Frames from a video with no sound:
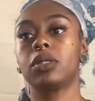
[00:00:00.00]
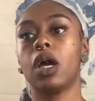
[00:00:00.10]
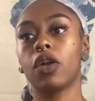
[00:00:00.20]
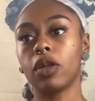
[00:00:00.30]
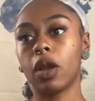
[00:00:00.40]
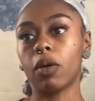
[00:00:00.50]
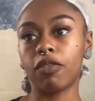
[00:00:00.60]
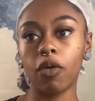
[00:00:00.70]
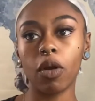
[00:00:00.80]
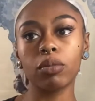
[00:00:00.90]
acrylic with
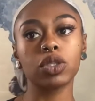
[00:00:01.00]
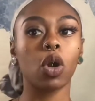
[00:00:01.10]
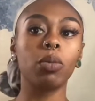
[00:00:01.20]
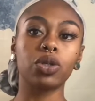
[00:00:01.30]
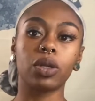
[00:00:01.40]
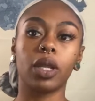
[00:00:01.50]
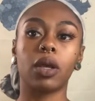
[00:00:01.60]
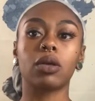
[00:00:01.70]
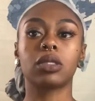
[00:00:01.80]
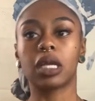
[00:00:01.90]
forms, sculptured
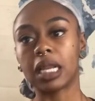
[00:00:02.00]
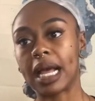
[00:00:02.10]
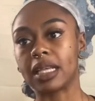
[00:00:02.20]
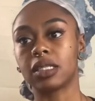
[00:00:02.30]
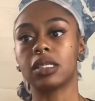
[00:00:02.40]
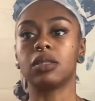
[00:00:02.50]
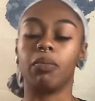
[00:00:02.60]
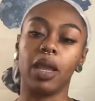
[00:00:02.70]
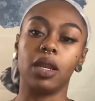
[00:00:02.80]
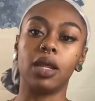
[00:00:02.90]
nails, classes,
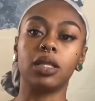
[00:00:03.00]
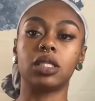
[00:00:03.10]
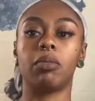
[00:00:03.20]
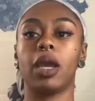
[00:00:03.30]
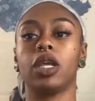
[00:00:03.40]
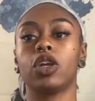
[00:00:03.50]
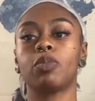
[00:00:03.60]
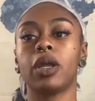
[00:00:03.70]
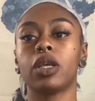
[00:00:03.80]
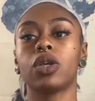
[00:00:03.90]
maintenance, manicures,
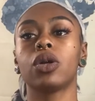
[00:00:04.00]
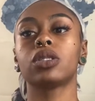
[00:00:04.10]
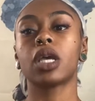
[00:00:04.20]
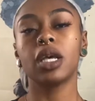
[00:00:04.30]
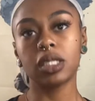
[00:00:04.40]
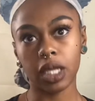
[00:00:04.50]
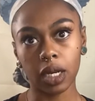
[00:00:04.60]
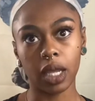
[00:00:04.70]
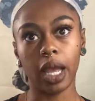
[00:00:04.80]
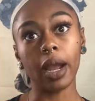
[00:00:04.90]
pedicures,
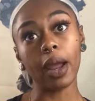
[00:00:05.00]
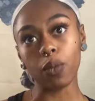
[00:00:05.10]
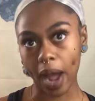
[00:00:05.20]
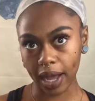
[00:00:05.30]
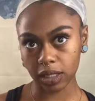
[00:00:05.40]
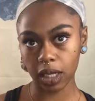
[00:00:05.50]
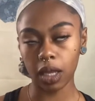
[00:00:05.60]
skincare, and waxing.